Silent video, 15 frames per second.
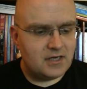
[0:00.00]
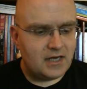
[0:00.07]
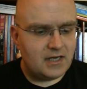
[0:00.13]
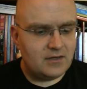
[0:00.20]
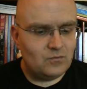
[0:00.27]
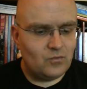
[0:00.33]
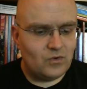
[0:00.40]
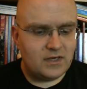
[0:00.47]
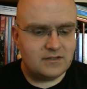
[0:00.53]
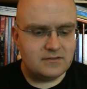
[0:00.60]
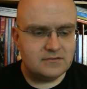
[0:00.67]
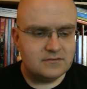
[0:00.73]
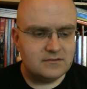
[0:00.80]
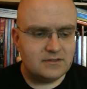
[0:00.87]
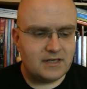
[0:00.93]
And
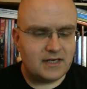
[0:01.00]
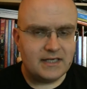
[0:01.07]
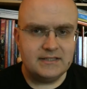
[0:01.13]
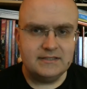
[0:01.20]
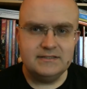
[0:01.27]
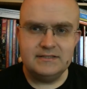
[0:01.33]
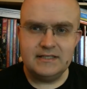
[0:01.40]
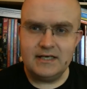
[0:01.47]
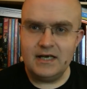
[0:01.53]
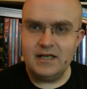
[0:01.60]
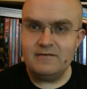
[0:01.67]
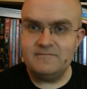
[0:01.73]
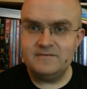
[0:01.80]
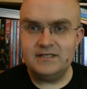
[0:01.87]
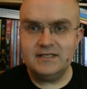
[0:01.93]
while I did
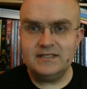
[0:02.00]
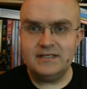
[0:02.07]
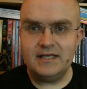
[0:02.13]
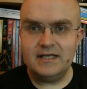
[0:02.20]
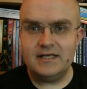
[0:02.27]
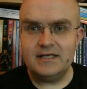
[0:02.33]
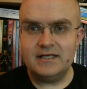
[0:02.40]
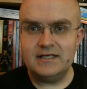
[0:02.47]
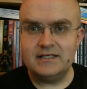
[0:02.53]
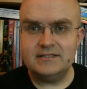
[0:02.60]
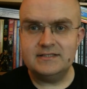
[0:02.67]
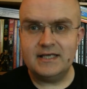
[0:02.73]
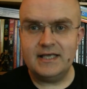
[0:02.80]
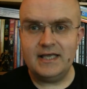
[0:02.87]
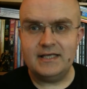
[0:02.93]
love D&D as
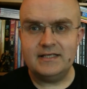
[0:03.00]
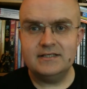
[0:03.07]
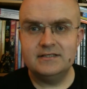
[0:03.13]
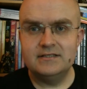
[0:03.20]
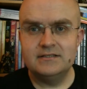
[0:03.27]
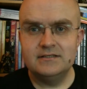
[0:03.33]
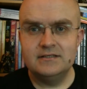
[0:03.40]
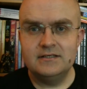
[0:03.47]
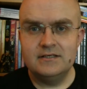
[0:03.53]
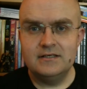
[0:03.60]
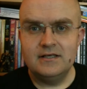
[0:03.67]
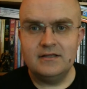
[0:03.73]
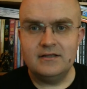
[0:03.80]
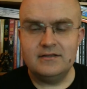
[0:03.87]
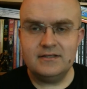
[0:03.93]
a kid,
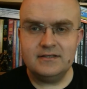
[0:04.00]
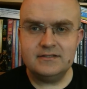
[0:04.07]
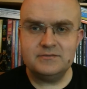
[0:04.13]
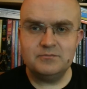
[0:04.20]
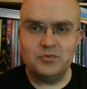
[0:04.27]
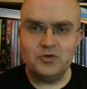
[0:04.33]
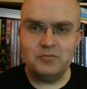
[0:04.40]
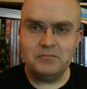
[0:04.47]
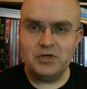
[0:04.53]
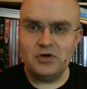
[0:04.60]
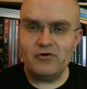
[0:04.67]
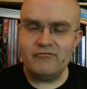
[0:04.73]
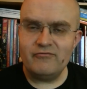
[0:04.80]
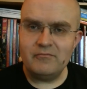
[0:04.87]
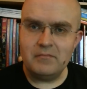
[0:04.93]
the thing that's put me
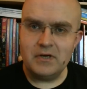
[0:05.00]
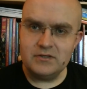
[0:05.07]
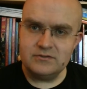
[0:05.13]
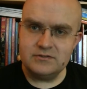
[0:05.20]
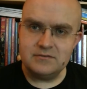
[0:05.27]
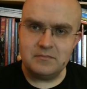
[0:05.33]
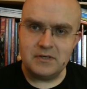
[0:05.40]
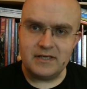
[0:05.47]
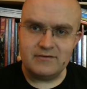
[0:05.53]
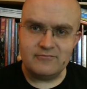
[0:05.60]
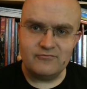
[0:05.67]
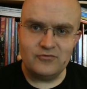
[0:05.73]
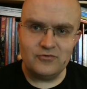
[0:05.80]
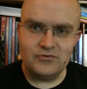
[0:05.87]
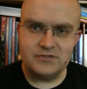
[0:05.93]
off the most of playing
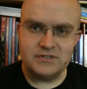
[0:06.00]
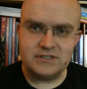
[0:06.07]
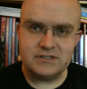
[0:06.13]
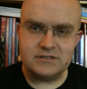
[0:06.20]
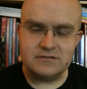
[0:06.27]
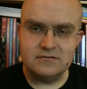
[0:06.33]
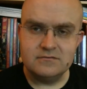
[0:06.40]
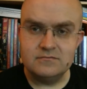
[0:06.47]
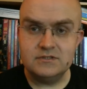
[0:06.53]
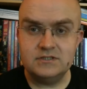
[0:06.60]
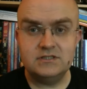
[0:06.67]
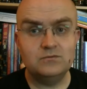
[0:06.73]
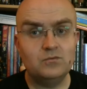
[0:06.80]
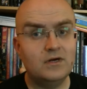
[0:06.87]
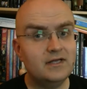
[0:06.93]
4th edition, which
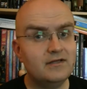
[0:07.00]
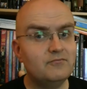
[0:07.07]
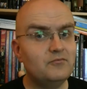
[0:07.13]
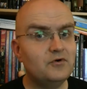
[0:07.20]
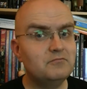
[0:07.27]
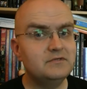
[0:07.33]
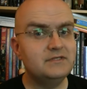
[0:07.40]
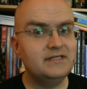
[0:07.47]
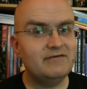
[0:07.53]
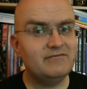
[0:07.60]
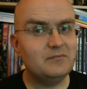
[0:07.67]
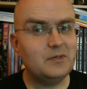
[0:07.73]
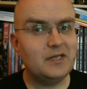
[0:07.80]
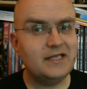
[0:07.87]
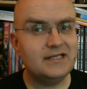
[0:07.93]
is why I've probably never
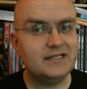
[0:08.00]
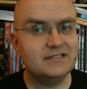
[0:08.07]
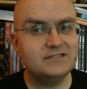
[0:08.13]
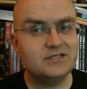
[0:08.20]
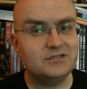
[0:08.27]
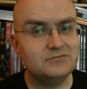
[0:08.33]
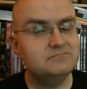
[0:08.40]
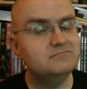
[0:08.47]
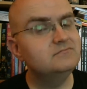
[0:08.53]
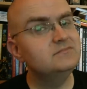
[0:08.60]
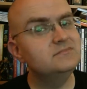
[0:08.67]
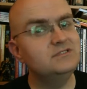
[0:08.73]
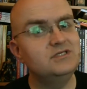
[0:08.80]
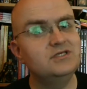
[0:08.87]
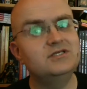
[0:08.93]
played it, so
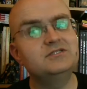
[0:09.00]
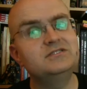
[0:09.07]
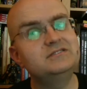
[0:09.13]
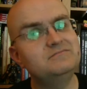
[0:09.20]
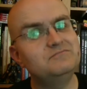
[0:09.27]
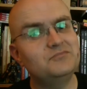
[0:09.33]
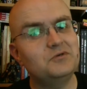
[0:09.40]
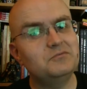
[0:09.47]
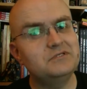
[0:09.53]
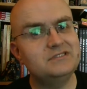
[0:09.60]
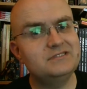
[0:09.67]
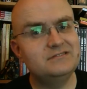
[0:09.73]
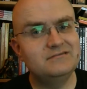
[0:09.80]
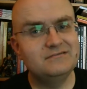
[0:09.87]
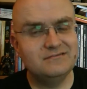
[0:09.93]
you could probably
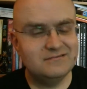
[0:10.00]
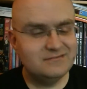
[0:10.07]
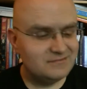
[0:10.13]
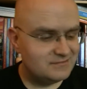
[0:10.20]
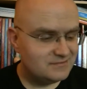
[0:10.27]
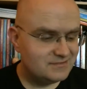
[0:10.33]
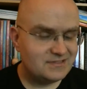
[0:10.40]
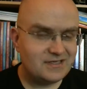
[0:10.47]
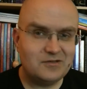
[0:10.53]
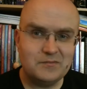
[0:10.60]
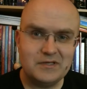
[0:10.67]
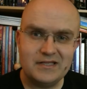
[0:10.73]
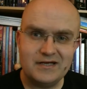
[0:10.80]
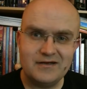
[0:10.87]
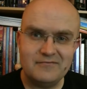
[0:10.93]
tell
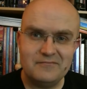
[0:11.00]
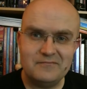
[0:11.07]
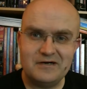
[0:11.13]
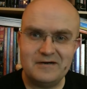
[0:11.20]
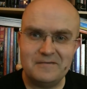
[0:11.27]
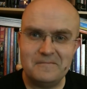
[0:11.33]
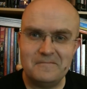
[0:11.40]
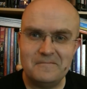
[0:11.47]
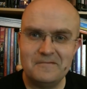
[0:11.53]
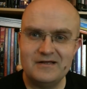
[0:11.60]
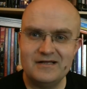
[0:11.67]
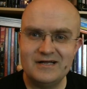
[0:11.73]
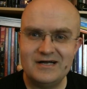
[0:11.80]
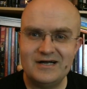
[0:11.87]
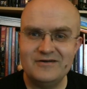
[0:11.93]
me that I'm
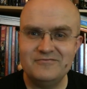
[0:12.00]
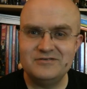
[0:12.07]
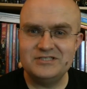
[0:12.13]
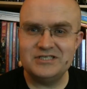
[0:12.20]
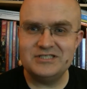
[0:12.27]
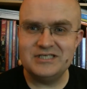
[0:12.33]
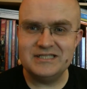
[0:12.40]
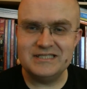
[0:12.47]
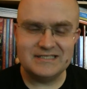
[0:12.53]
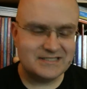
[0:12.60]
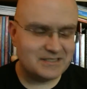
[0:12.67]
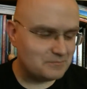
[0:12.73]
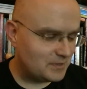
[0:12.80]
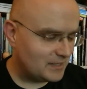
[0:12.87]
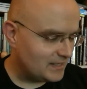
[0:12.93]
overjudging this
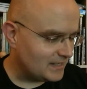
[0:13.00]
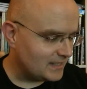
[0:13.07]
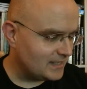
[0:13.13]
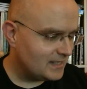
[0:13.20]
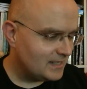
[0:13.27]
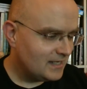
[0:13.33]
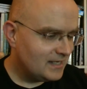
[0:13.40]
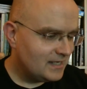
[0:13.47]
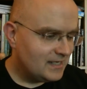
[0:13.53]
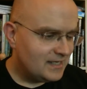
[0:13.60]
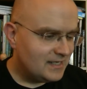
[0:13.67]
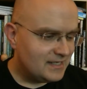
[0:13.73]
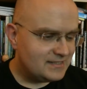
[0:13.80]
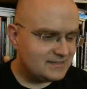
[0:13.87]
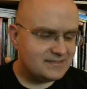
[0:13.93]
completely,
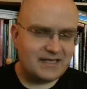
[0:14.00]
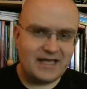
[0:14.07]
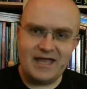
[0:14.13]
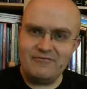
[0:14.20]
is that